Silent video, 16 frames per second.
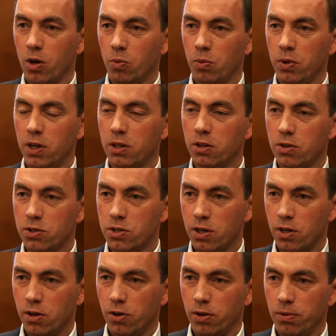we did
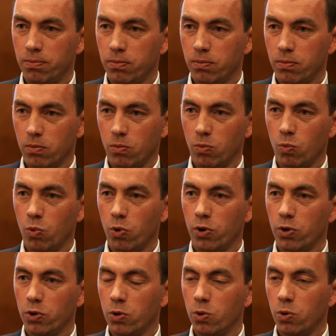consider
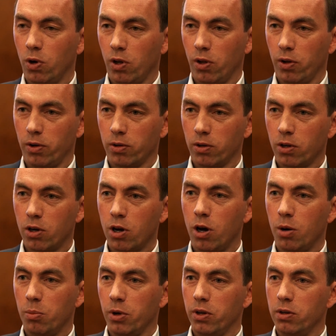one or two other
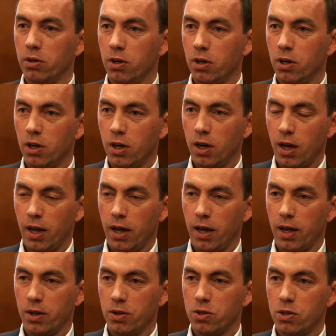common
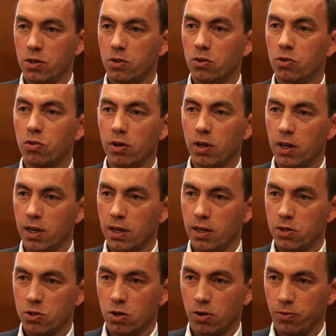
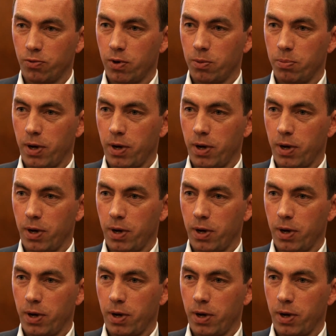3D software